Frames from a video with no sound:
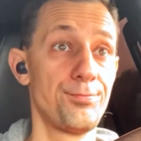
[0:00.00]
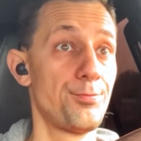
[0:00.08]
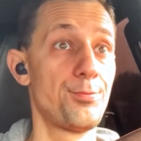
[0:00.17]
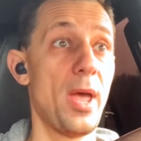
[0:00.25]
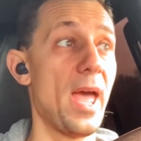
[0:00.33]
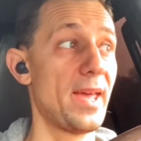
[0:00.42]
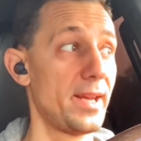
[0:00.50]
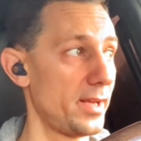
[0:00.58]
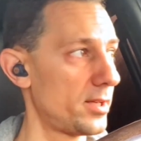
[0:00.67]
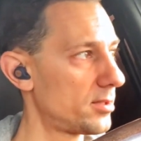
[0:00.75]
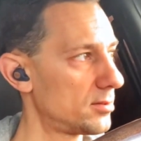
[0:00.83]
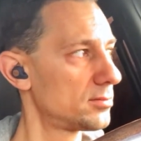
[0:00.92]
panic
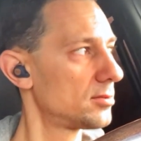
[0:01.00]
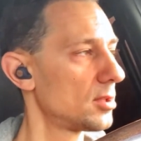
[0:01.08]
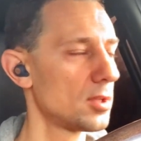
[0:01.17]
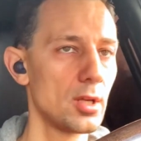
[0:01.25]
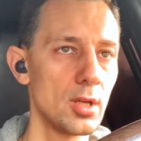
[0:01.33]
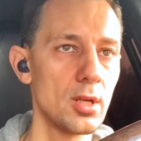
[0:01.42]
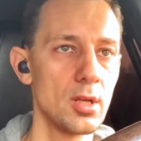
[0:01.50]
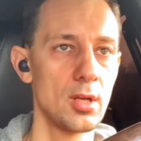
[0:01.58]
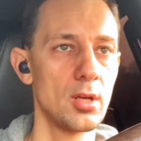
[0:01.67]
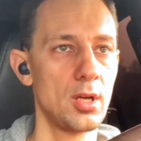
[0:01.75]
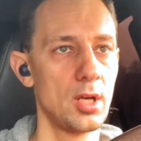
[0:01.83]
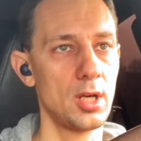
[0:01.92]

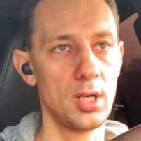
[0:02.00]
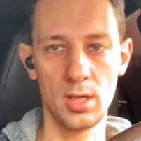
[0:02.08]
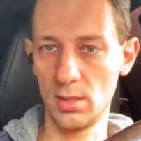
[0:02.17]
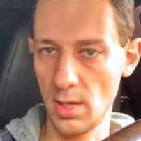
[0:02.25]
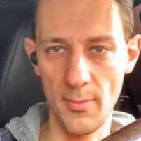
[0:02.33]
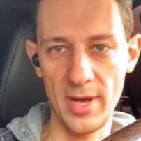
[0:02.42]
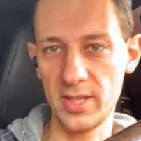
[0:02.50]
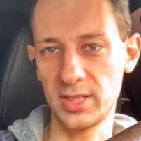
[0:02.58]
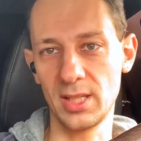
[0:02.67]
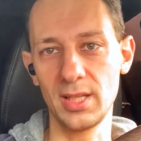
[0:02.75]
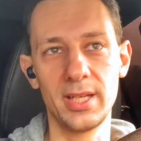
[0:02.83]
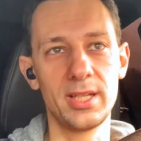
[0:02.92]
about
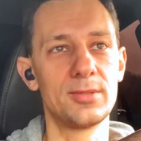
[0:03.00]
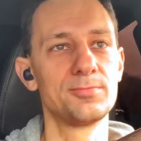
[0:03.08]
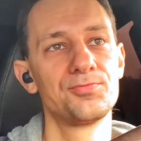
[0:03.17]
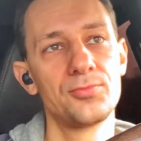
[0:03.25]
that later.